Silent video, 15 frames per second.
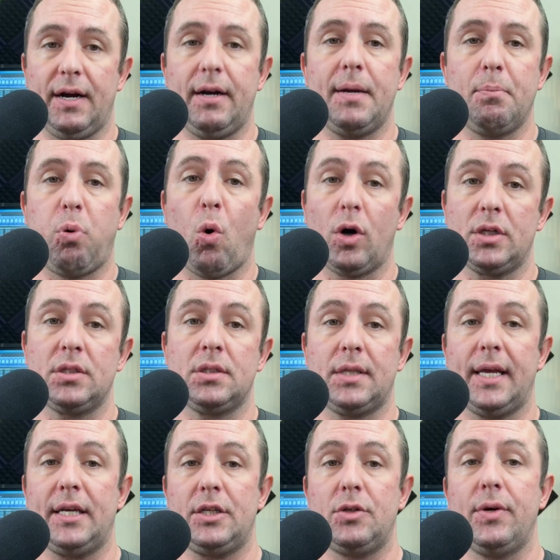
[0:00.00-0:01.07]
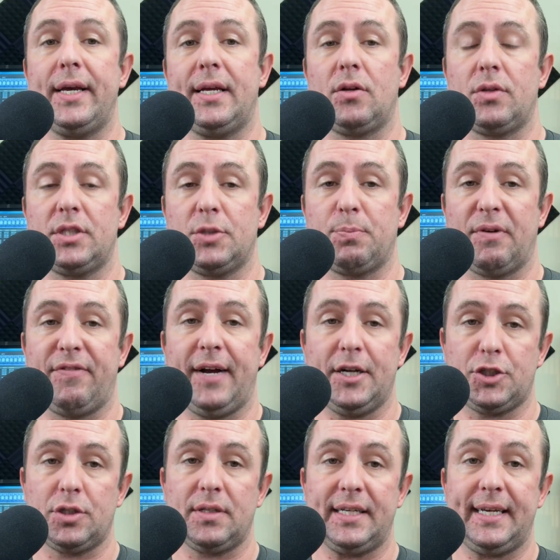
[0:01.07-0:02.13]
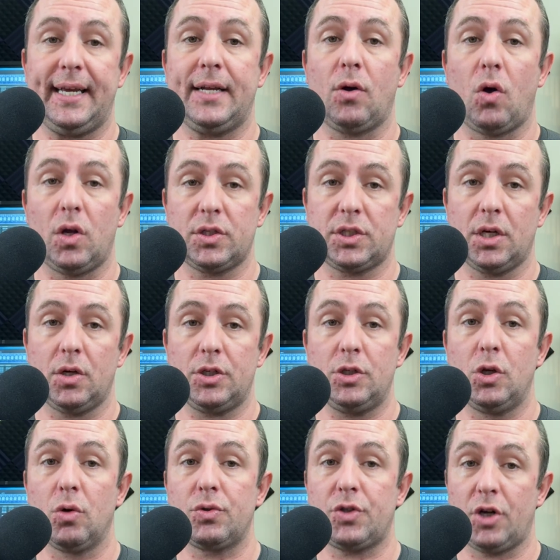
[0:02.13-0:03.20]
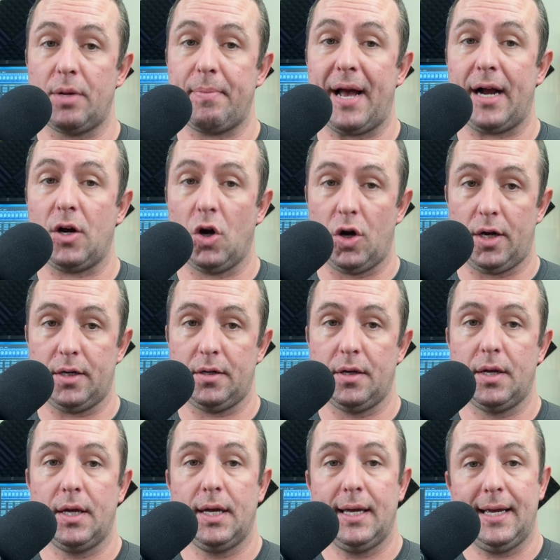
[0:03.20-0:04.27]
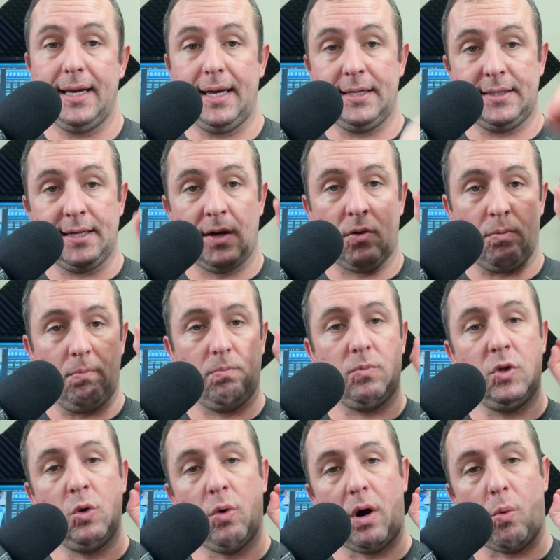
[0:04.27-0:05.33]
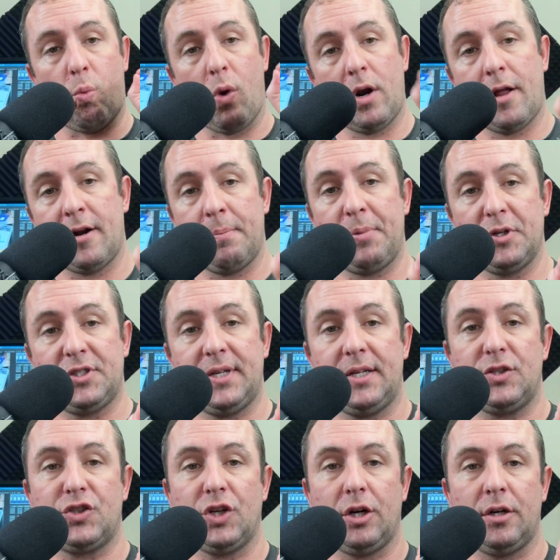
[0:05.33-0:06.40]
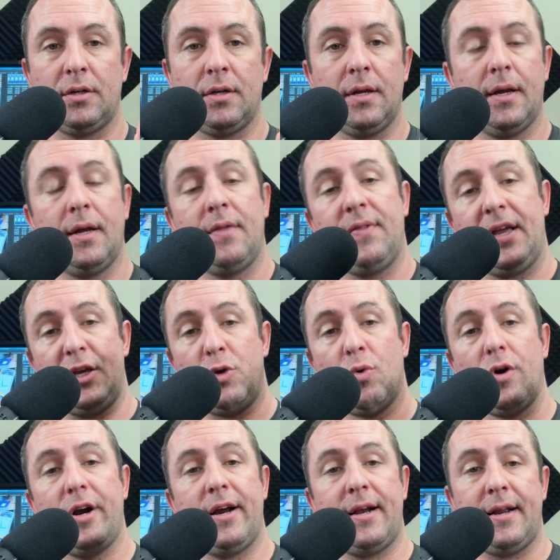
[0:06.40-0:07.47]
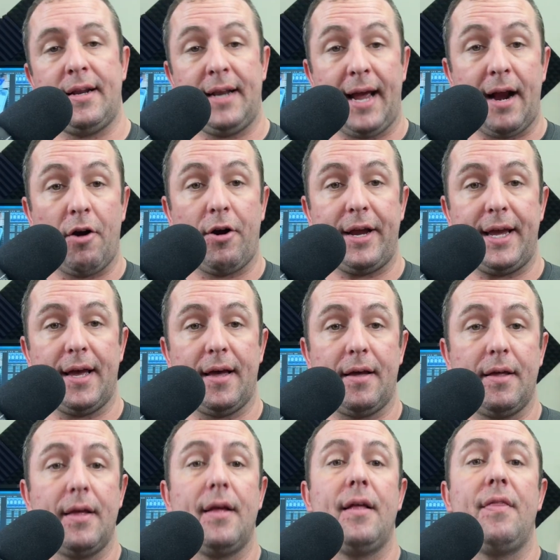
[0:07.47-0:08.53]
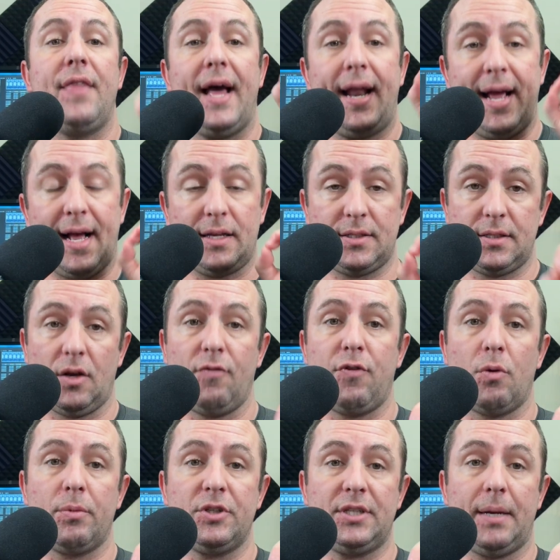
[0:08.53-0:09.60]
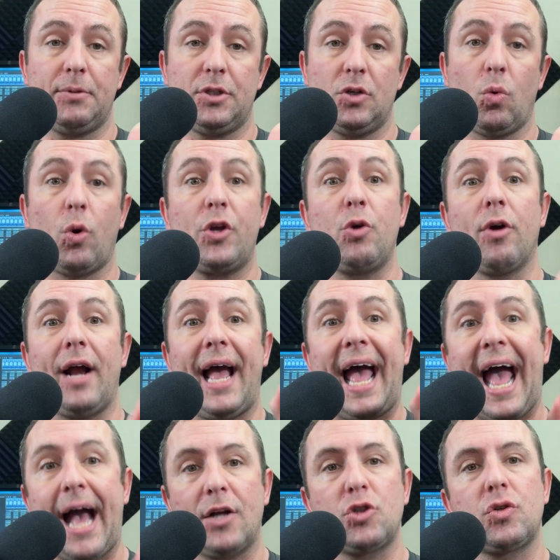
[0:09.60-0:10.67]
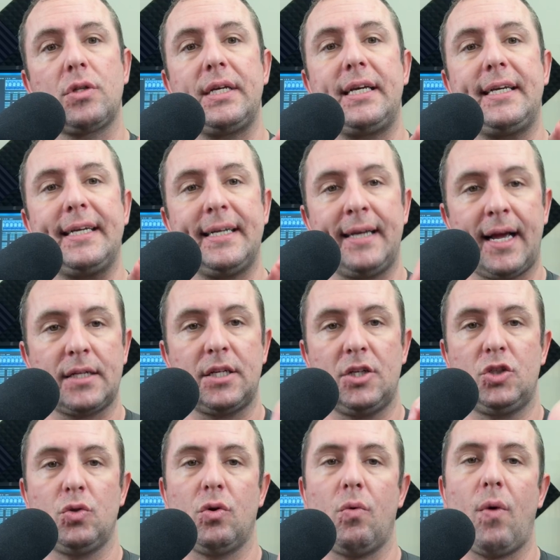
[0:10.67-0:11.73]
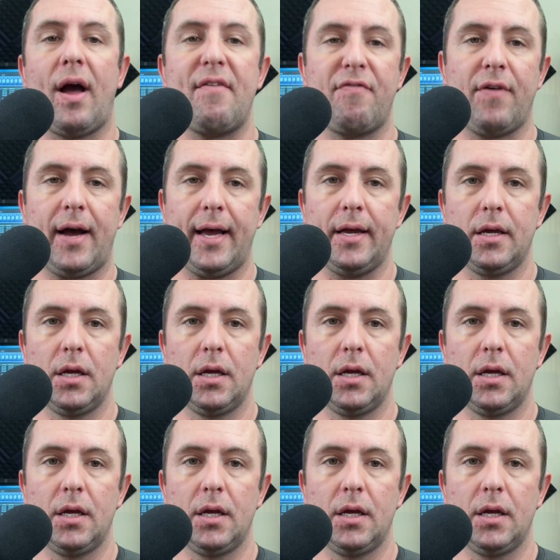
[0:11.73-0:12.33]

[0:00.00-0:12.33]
important that you handle this professionally. And also you don't turn it back on until you are 100% certain that you are in an area that has cell phone reception or you are actually connected to a Wi-Fi.